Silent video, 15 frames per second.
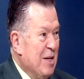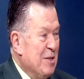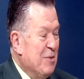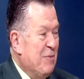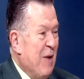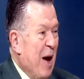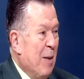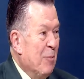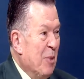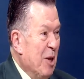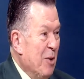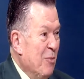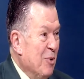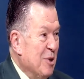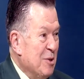
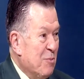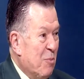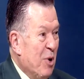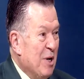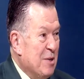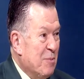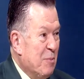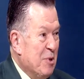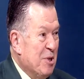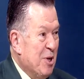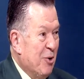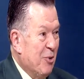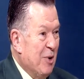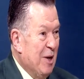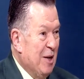family was
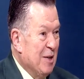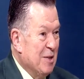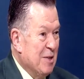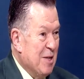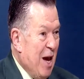Presbyterian